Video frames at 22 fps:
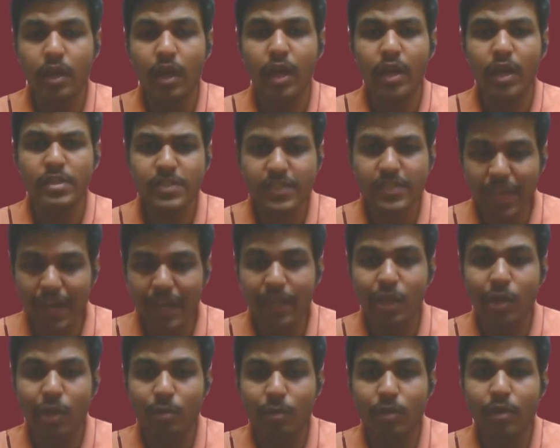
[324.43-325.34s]
and sat
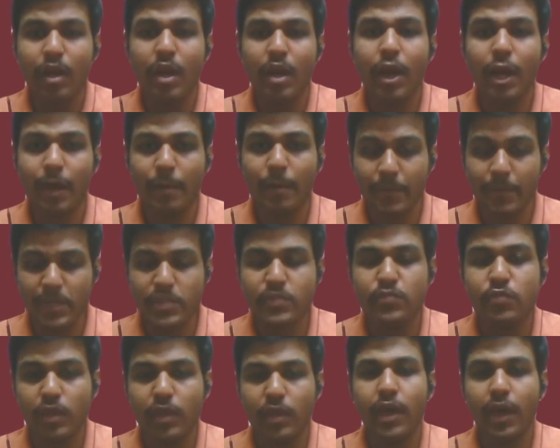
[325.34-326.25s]
down and
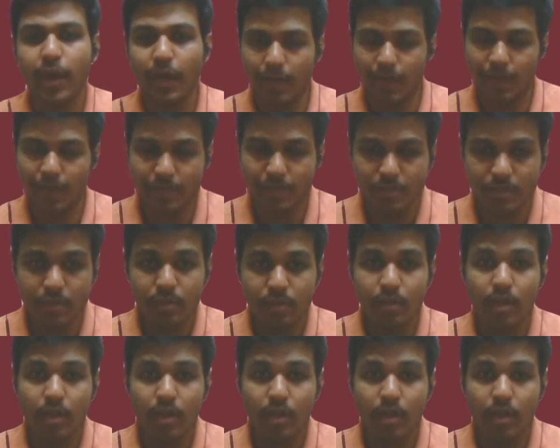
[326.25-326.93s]
peacefully analyzed.